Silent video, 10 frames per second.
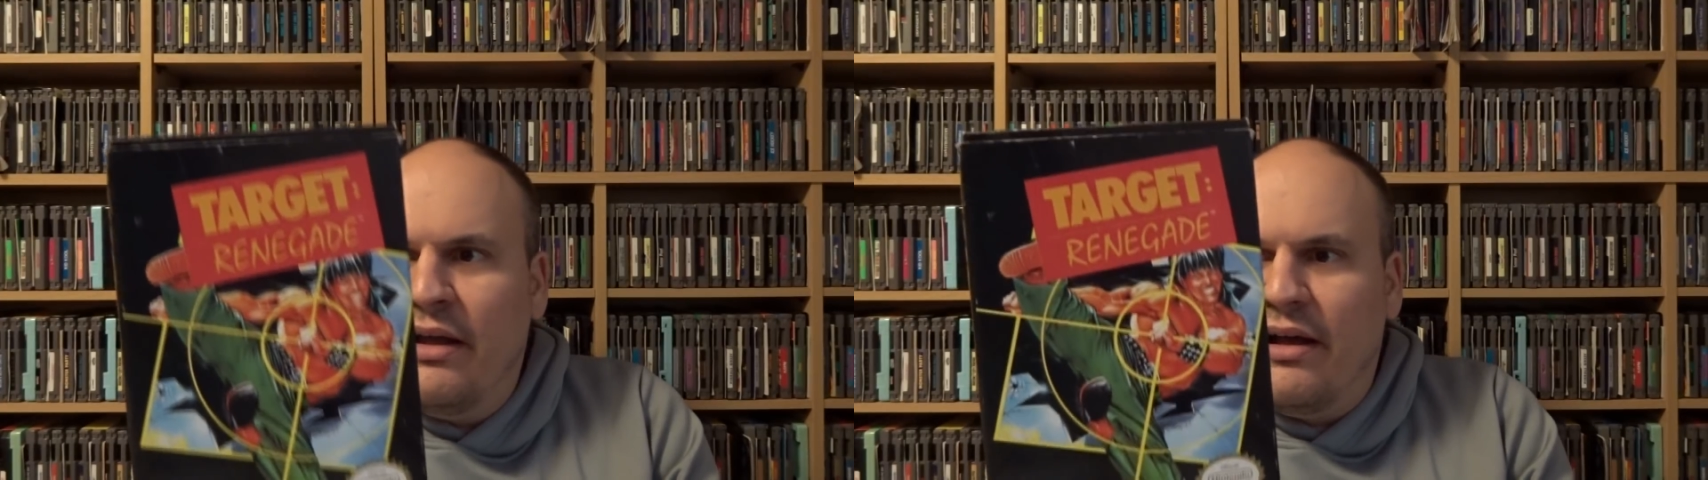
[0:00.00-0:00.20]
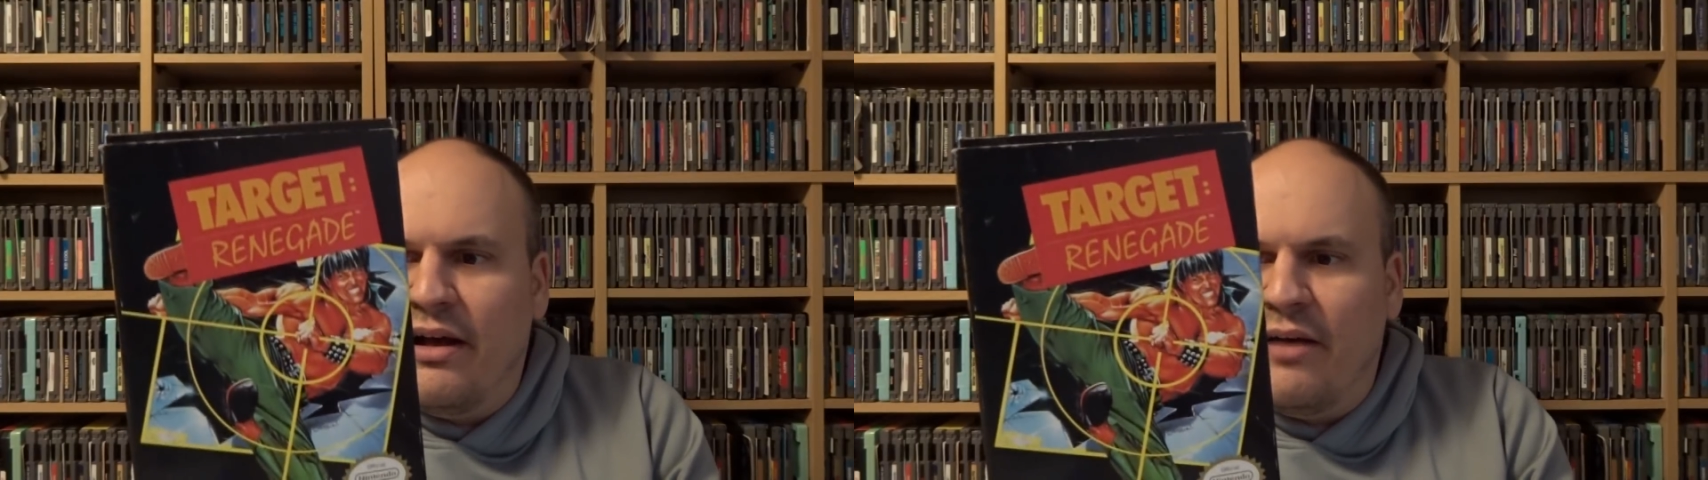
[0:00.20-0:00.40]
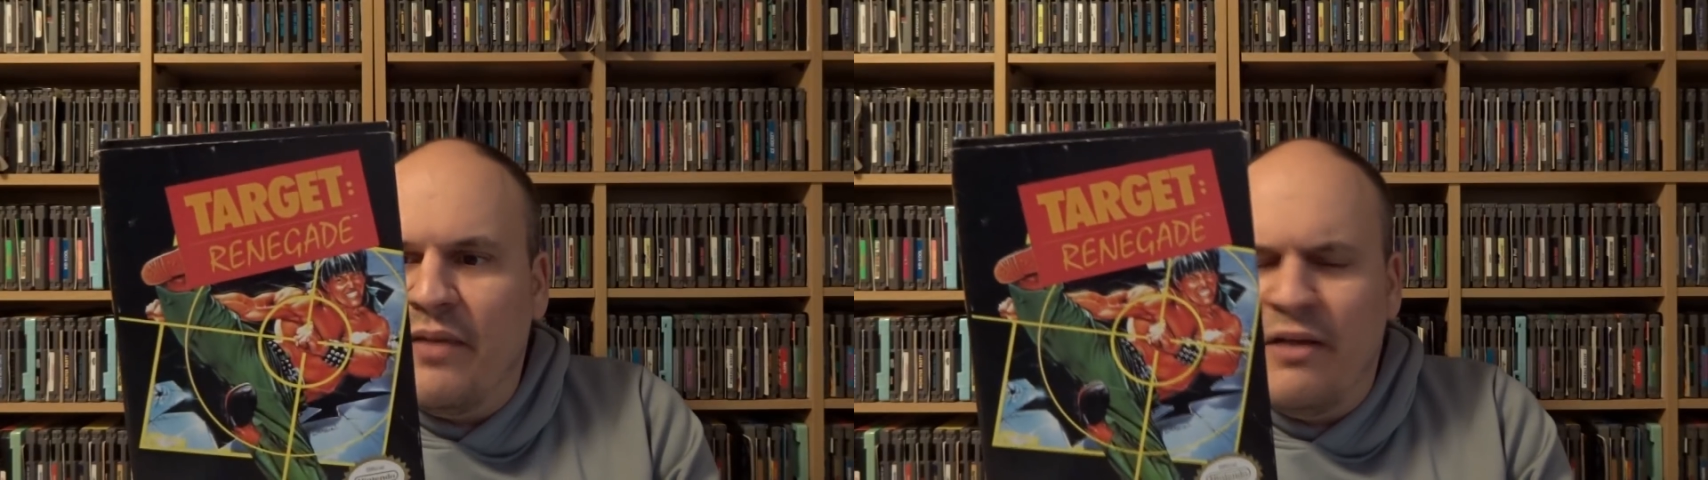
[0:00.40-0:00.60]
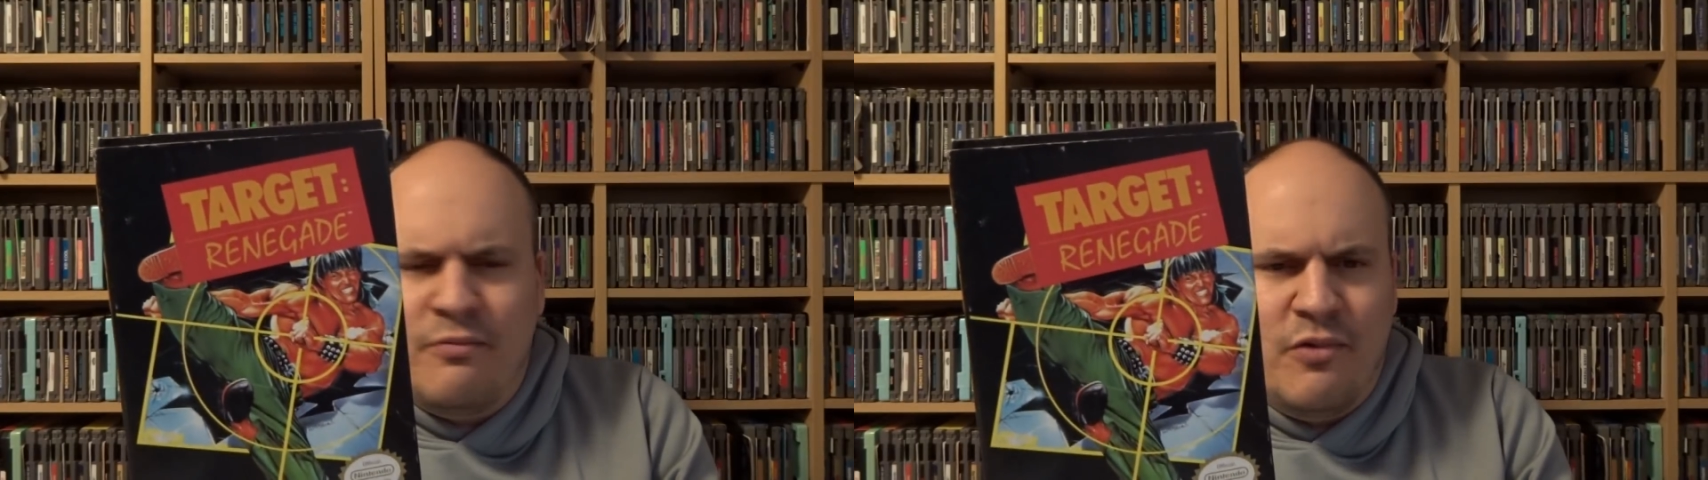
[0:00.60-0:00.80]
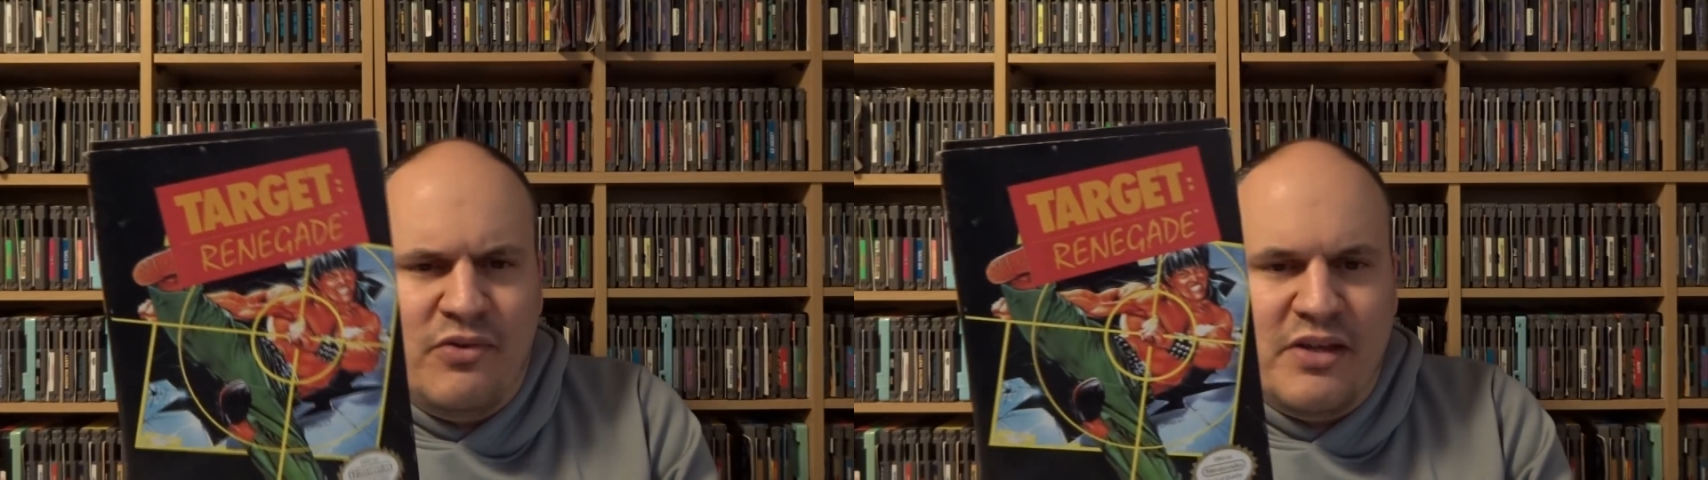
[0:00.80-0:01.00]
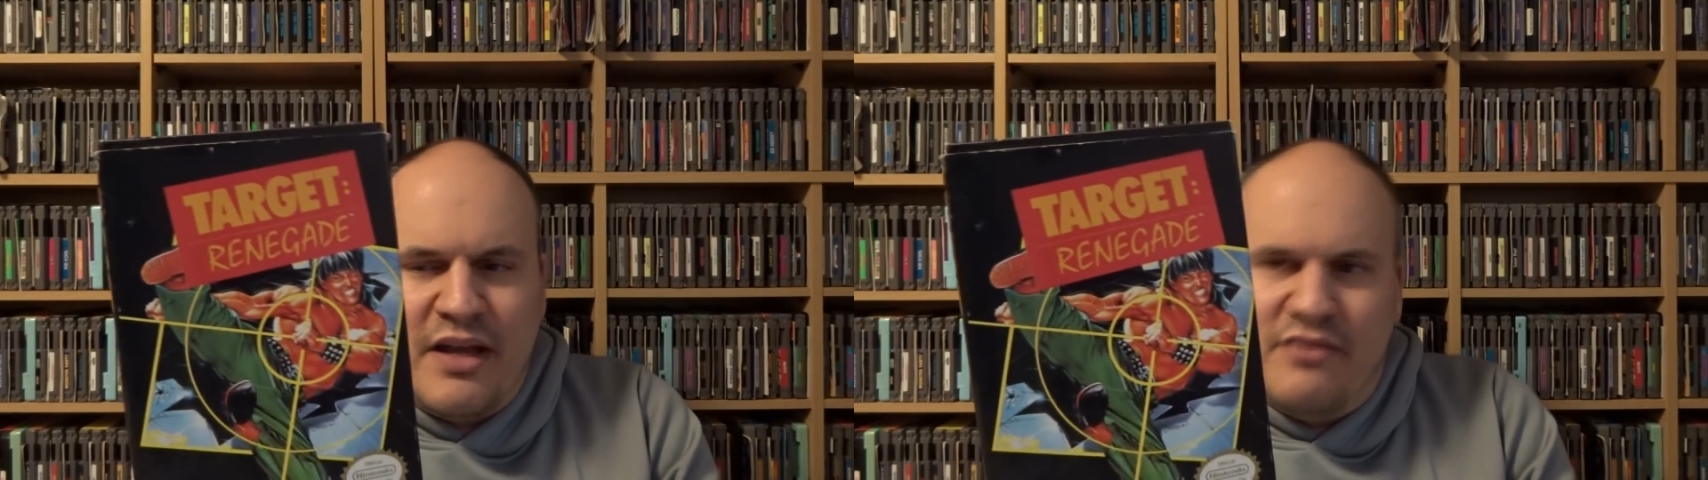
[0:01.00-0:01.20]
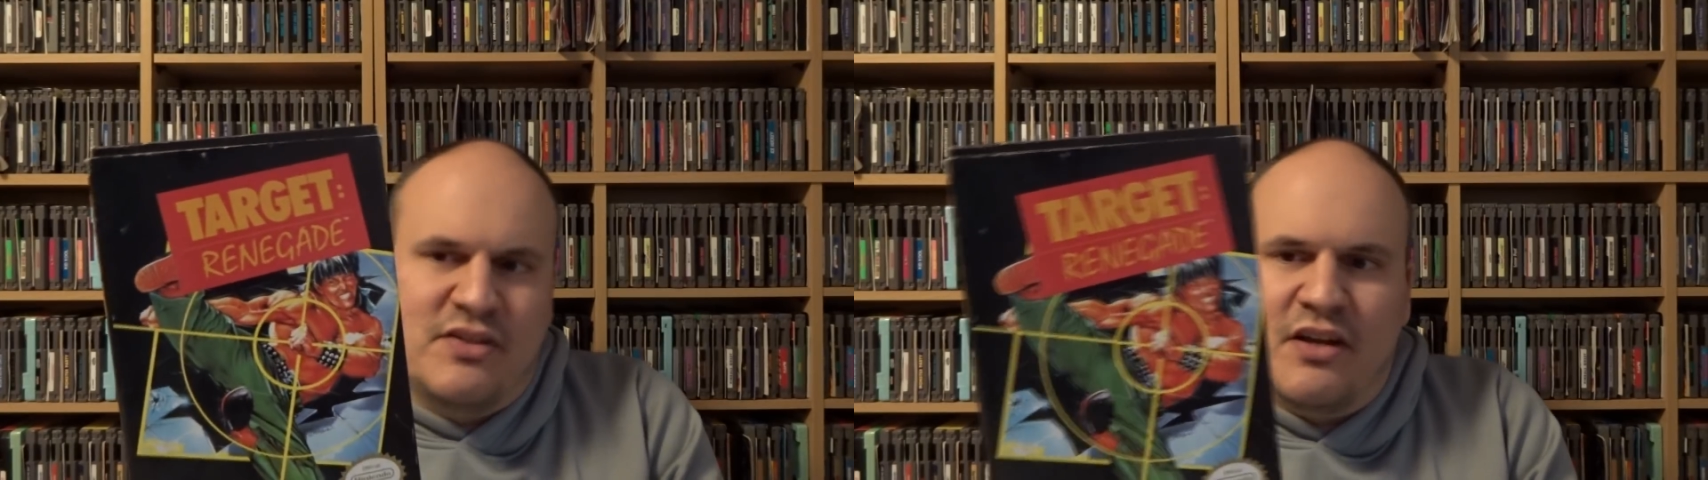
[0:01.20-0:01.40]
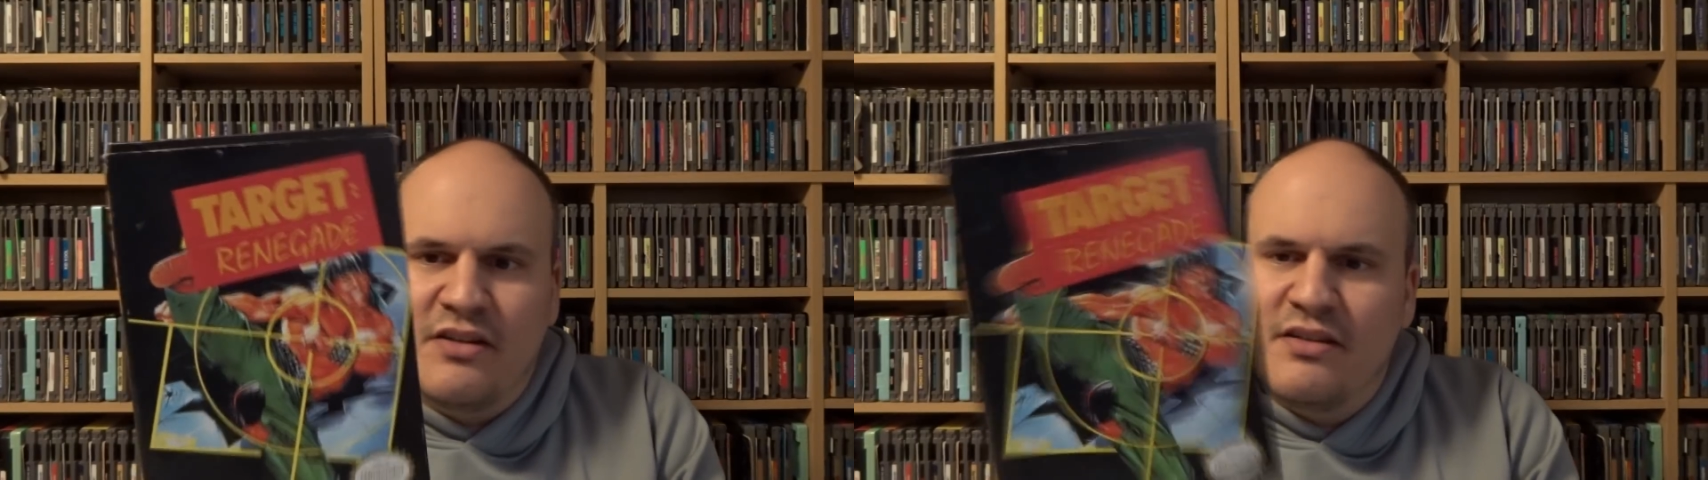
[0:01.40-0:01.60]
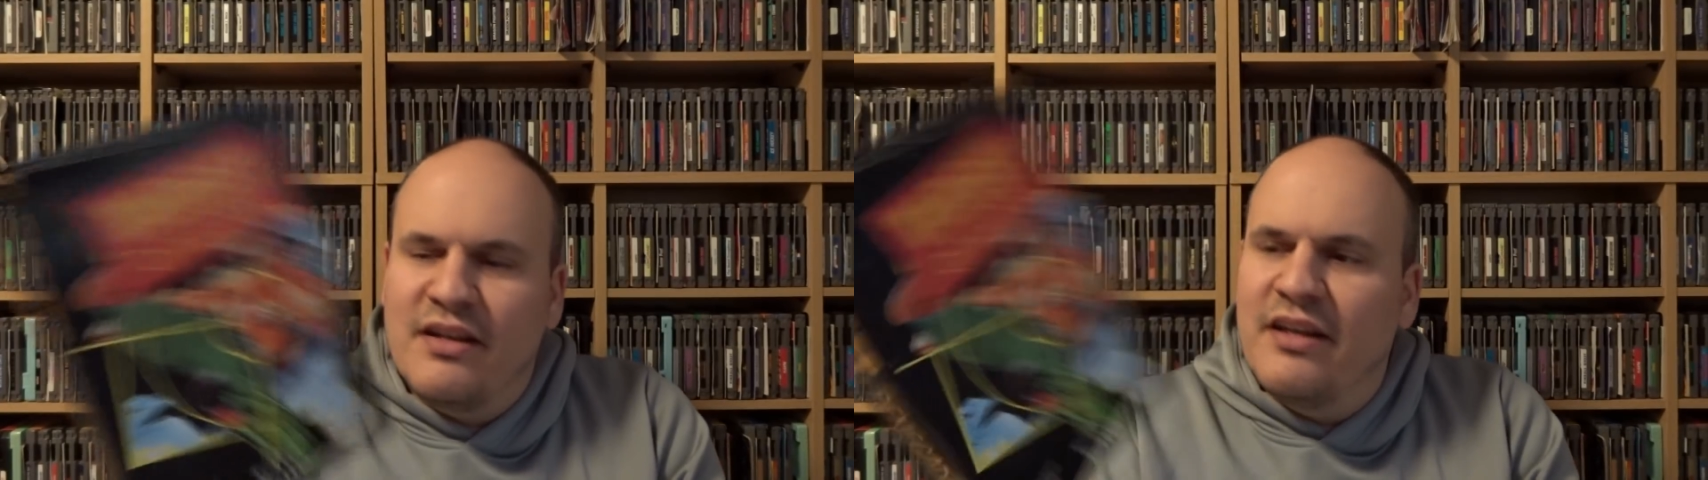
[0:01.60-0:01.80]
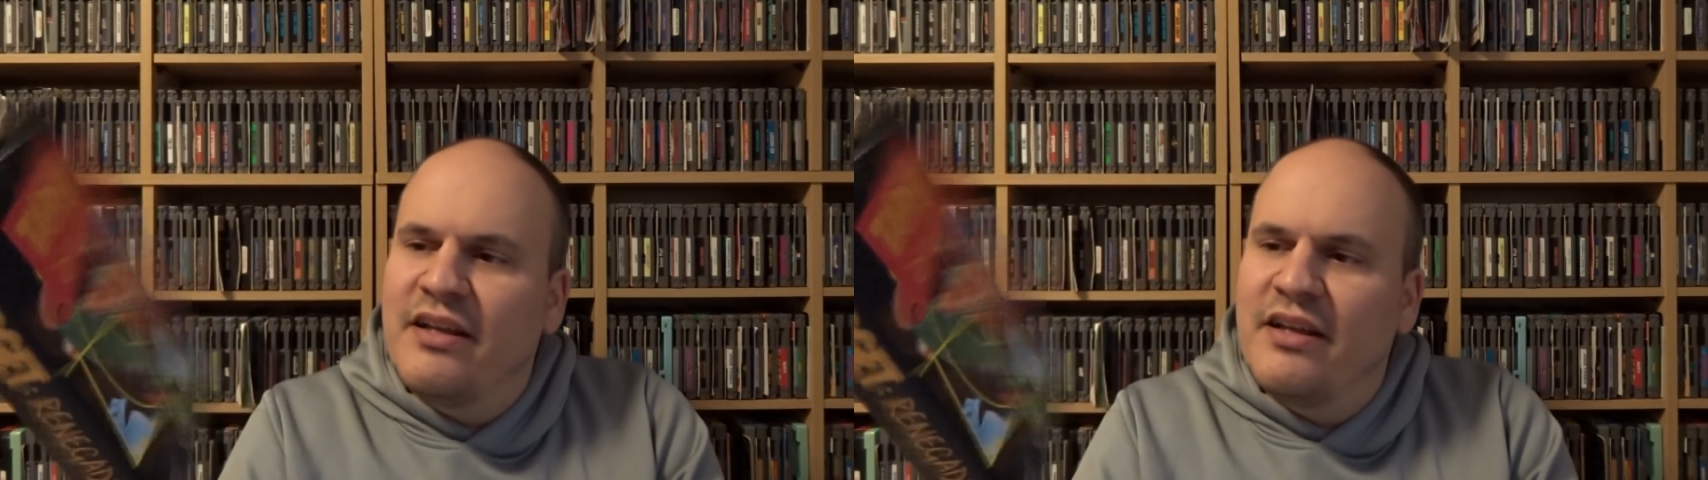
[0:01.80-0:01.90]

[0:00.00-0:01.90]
and really kind of sucks.